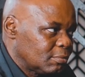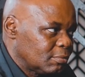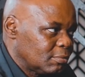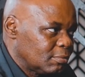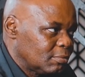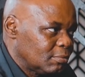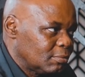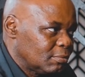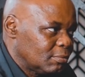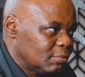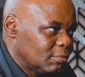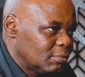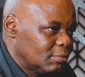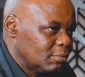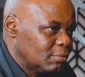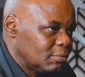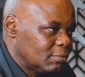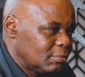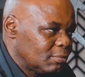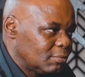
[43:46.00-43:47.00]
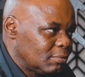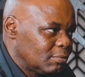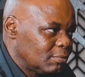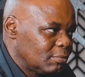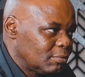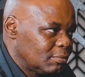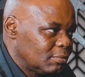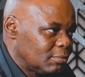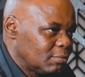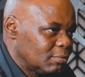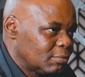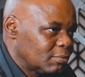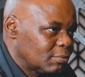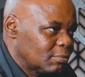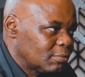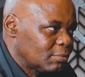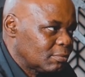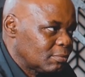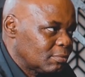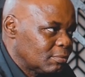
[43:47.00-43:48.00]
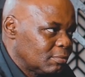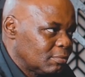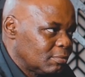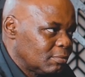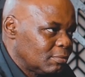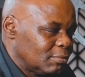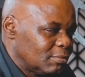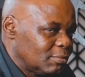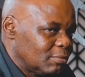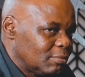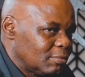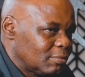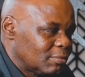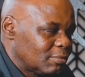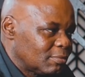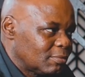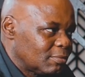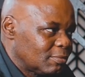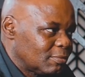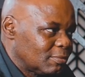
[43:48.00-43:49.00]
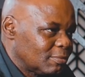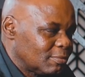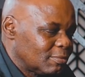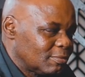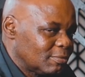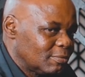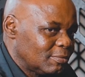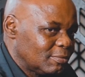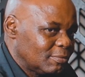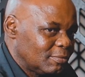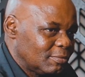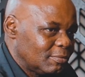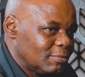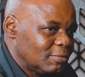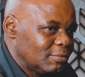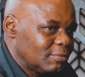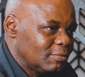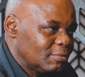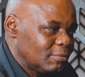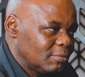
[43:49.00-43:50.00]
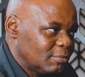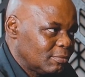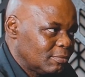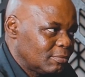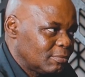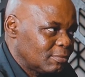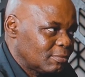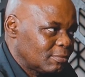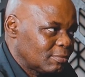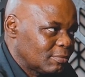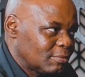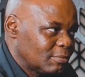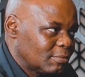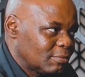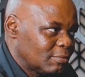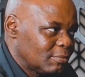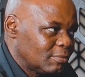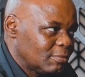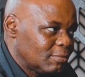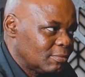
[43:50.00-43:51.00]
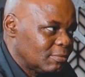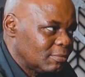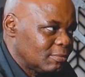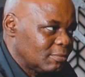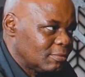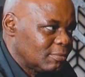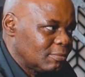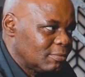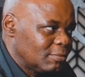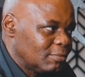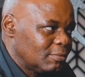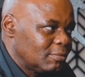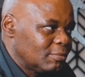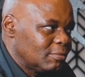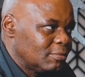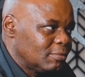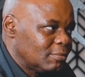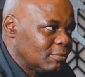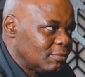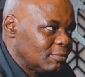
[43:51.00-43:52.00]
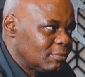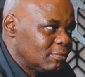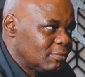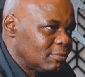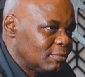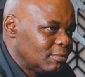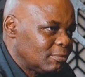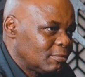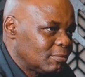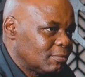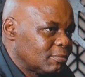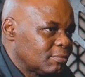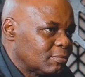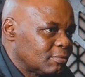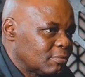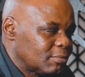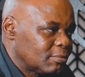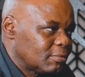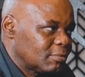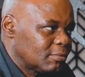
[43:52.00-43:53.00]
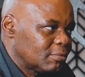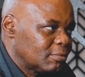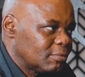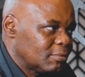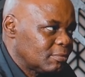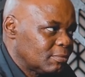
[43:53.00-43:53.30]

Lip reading: (not speaking)